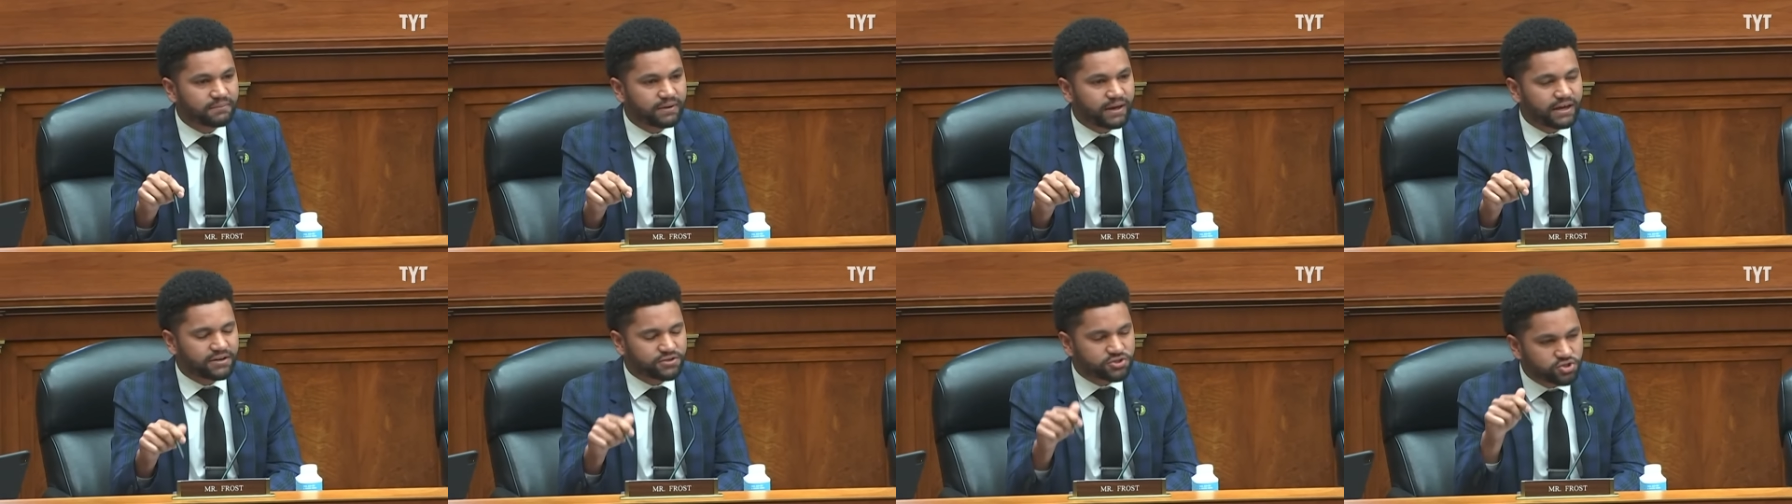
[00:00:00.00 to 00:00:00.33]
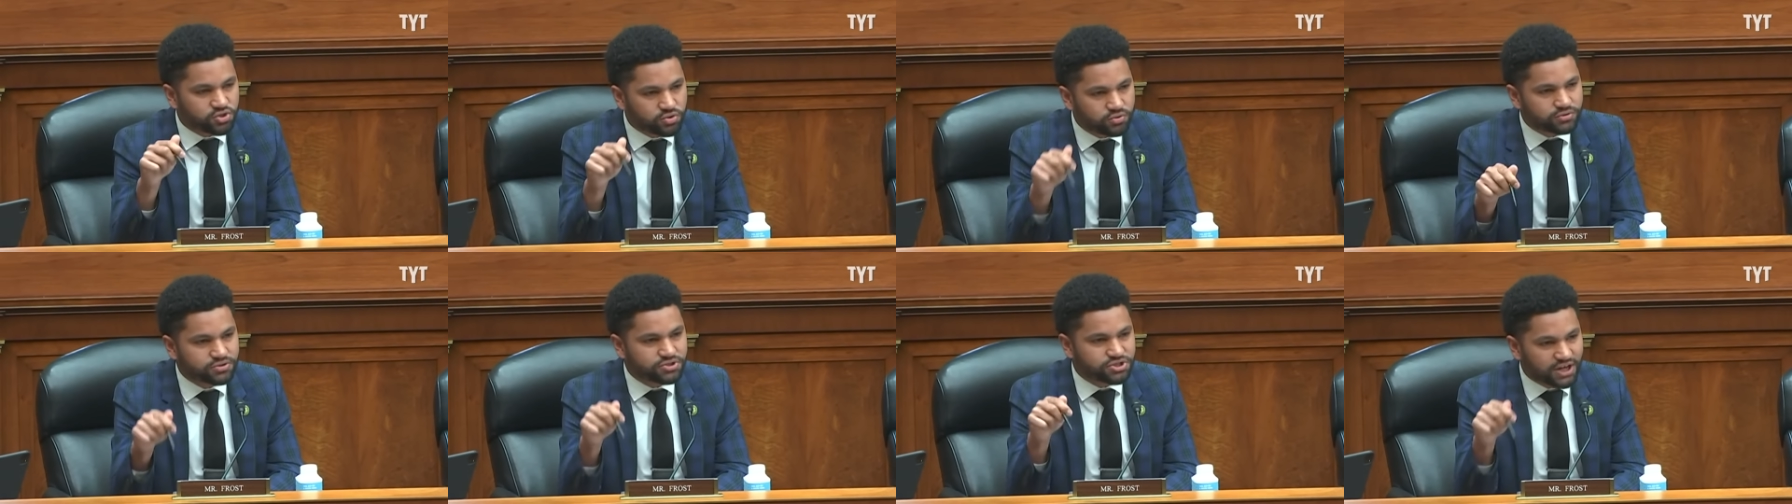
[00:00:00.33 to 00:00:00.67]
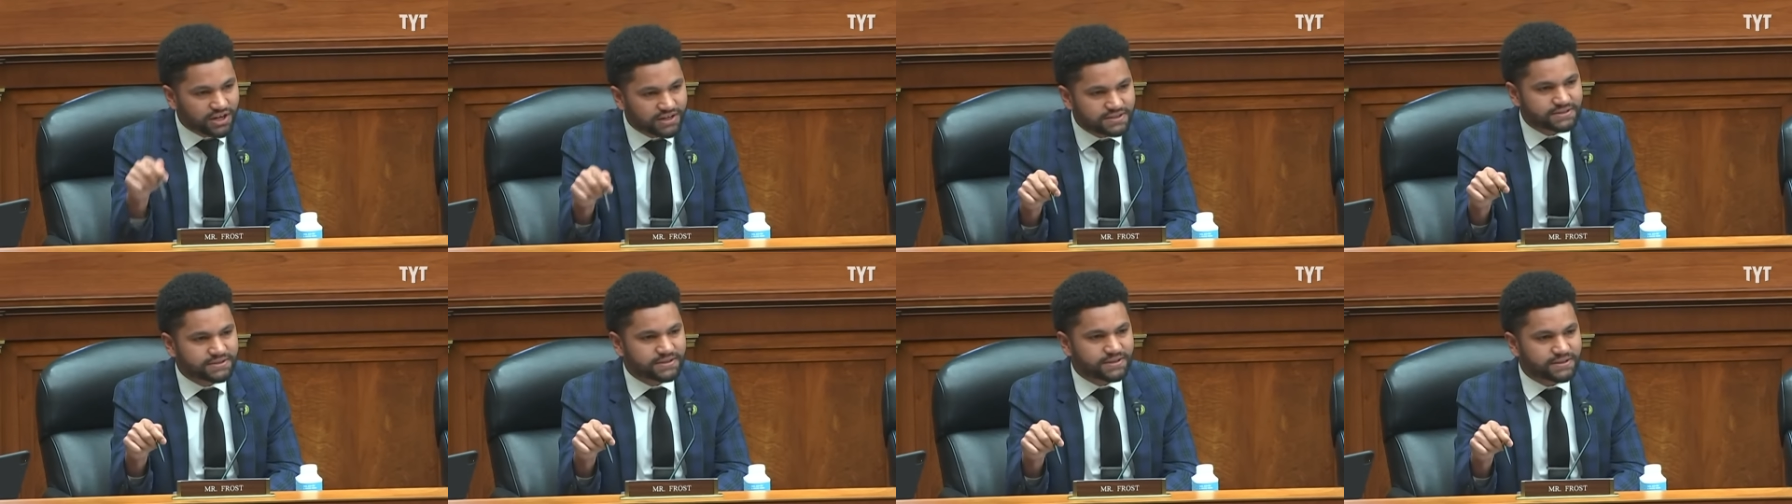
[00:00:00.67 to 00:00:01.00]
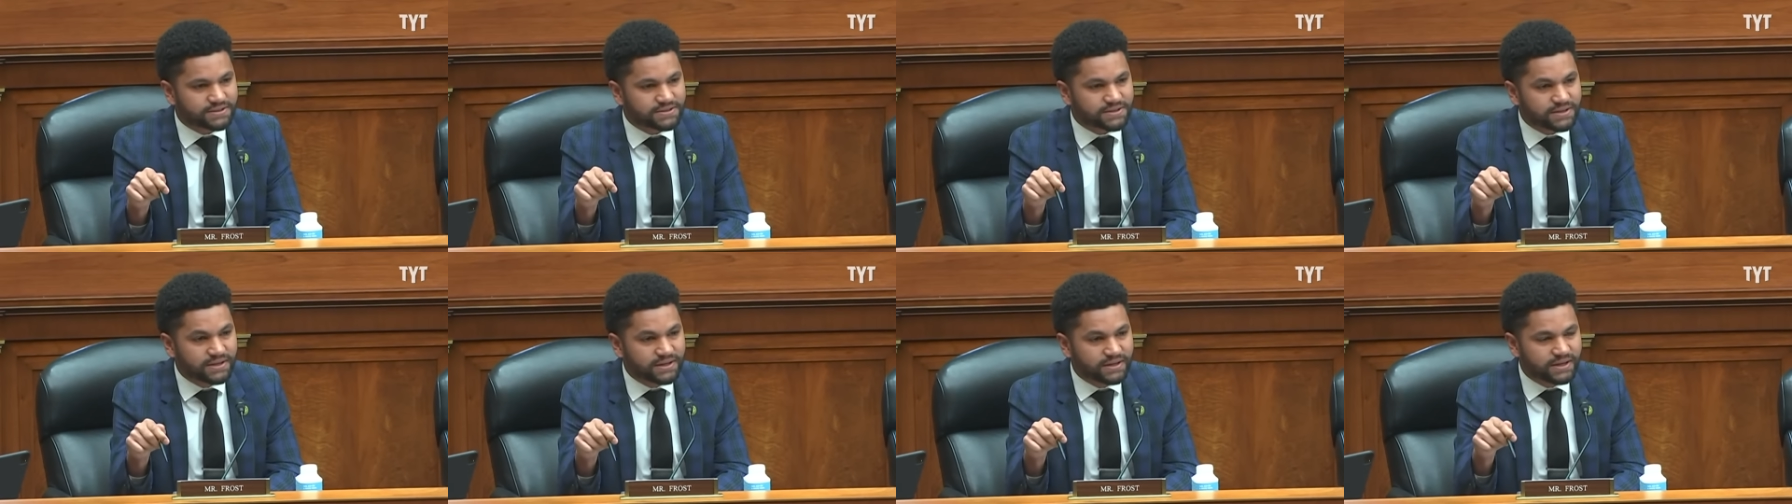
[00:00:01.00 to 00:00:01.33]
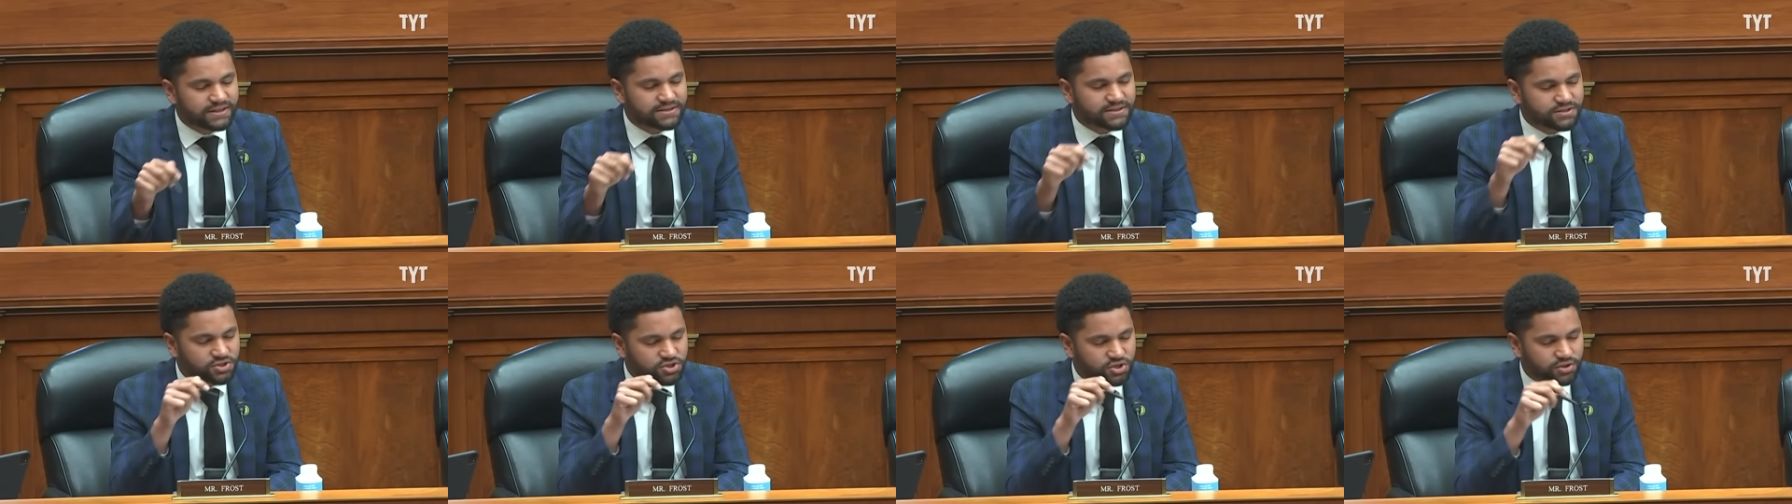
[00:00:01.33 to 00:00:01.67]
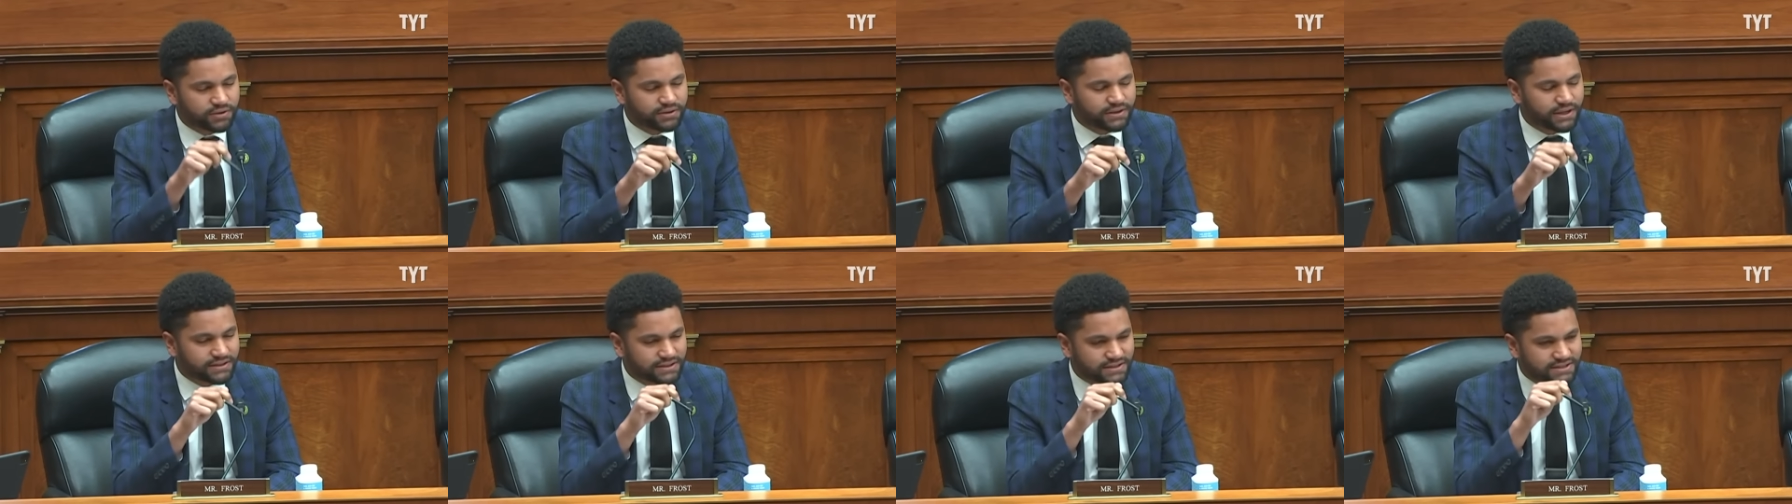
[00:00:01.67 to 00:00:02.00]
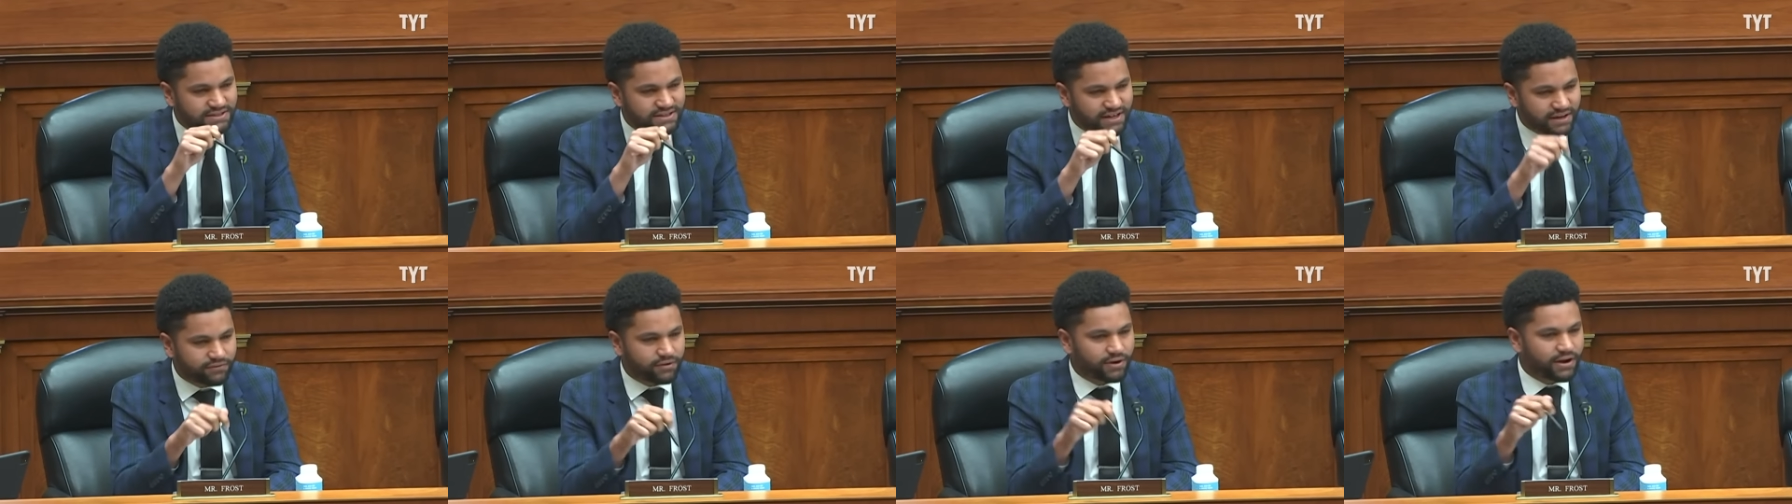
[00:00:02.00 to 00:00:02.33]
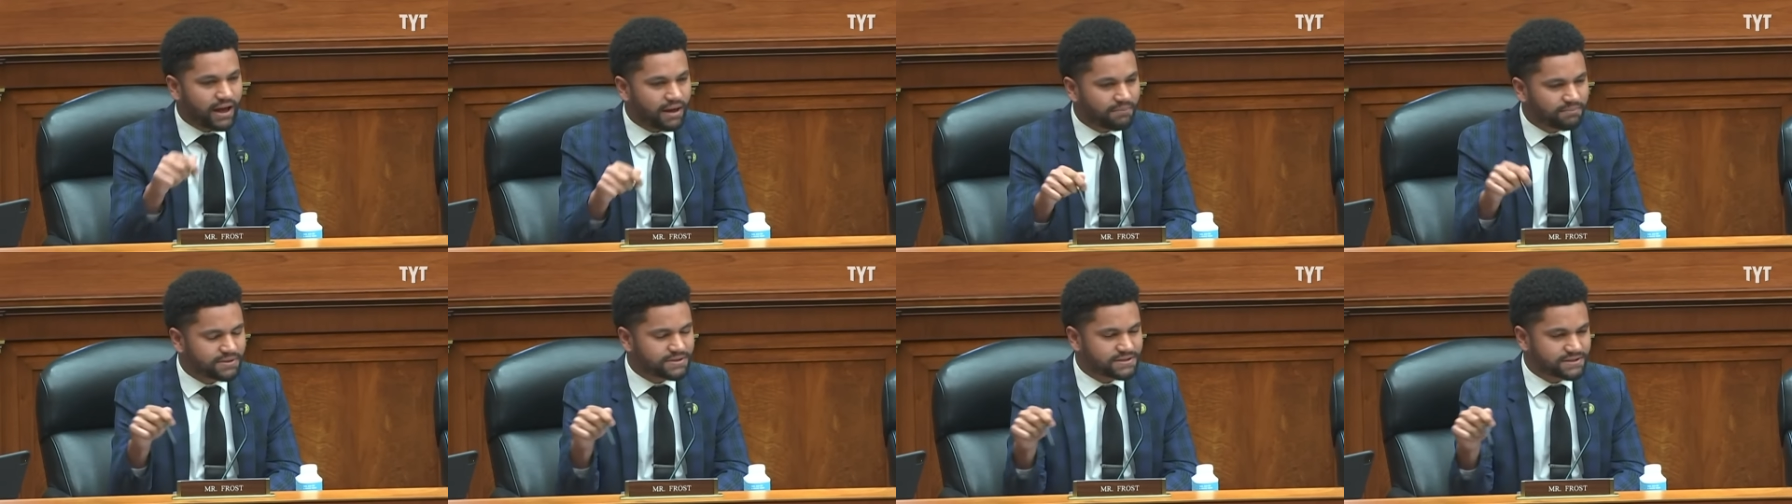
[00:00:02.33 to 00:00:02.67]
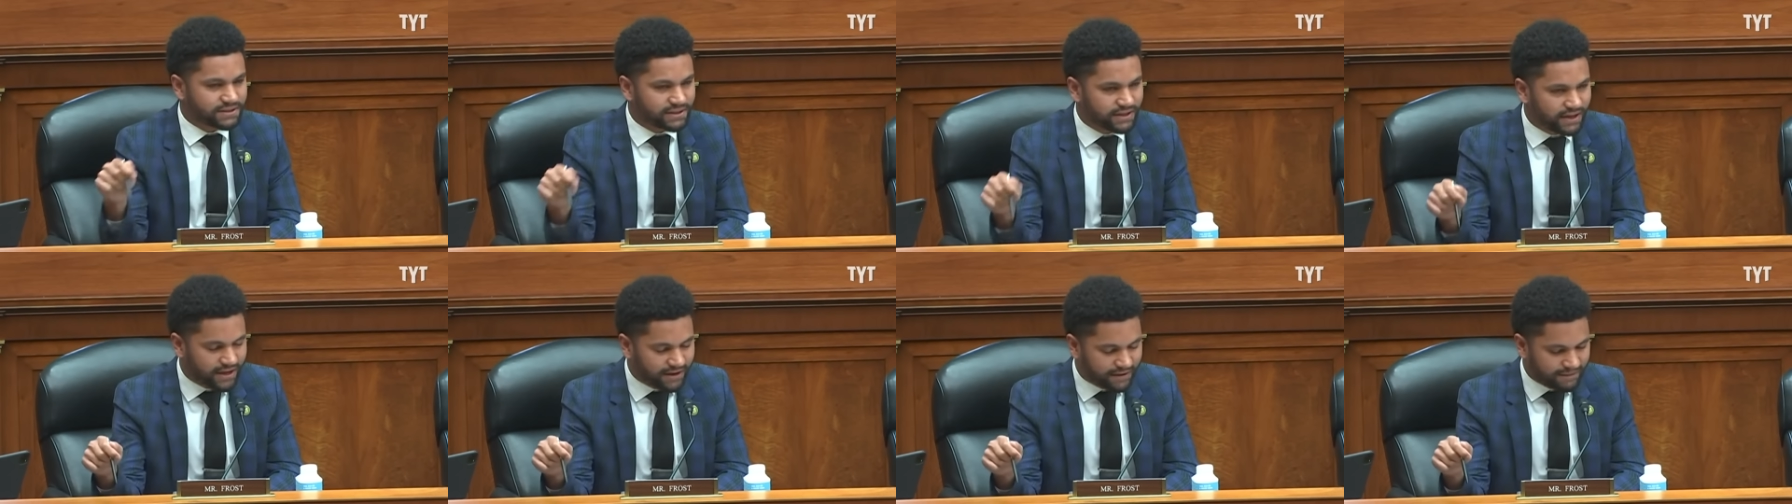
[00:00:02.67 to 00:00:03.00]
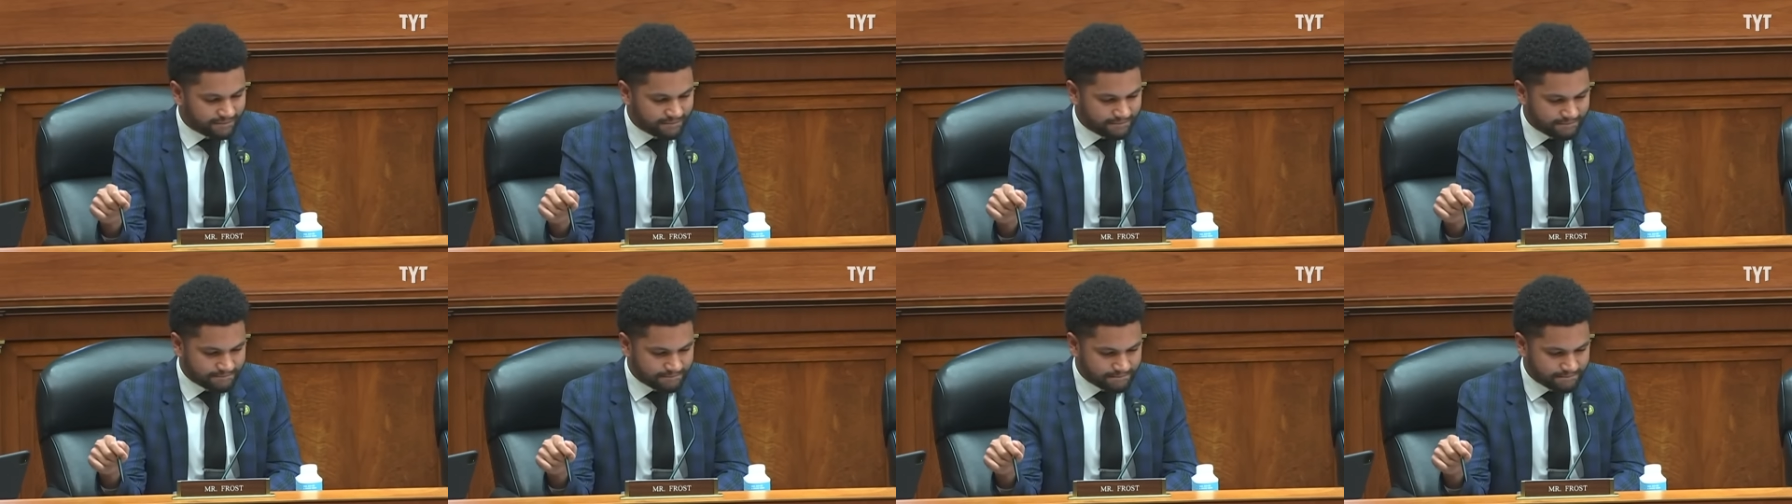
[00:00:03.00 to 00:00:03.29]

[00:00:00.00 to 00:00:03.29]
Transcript: And true justice is ensuring that this never happens again.